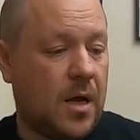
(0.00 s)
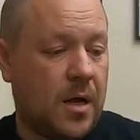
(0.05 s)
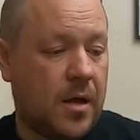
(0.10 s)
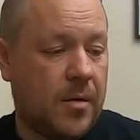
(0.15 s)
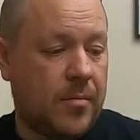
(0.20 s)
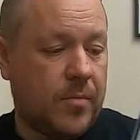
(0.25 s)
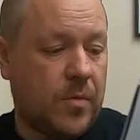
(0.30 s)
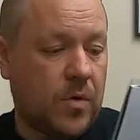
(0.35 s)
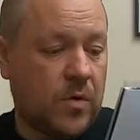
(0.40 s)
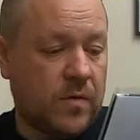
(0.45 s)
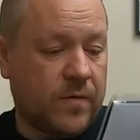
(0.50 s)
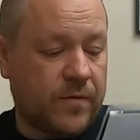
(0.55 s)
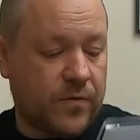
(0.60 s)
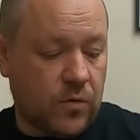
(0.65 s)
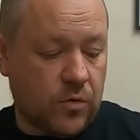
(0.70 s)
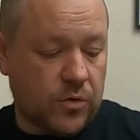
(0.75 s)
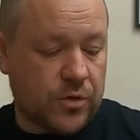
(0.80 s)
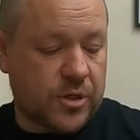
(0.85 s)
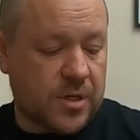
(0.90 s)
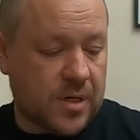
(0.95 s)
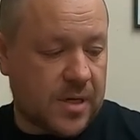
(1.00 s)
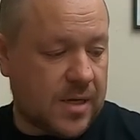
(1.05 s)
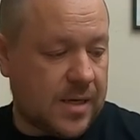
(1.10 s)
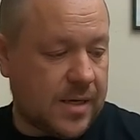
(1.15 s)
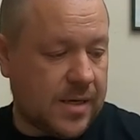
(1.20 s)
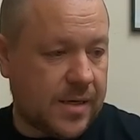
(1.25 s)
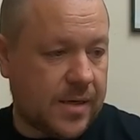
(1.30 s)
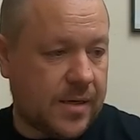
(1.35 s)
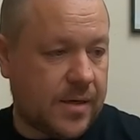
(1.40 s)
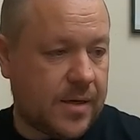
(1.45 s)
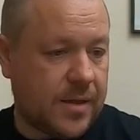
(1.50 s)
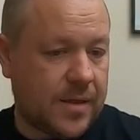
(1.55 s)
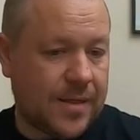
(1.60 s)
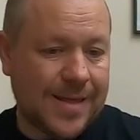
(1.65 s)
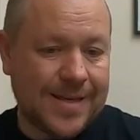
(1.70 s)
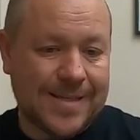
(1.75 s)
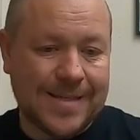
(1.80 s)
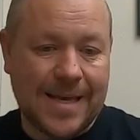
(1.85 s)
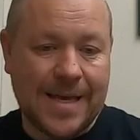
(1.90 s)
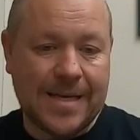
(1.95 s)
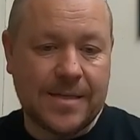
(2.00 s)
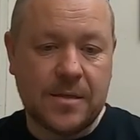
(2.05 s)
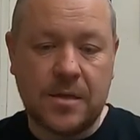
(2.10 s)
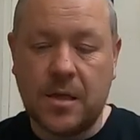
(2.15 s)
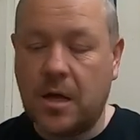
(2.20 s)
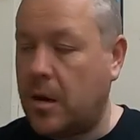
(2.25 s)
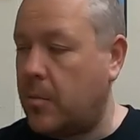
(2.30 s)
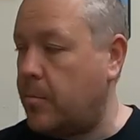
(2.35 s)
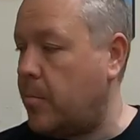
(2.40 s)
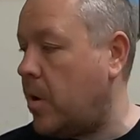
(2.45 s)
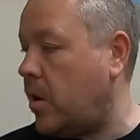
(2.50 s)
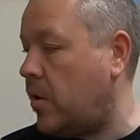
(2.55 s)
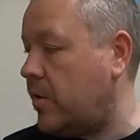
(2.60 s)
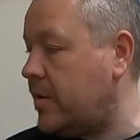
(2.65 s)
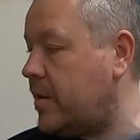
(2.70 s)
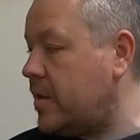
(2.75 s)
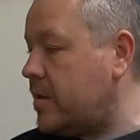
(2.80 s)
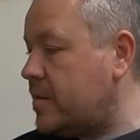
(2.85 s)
Unfortunately, this is not my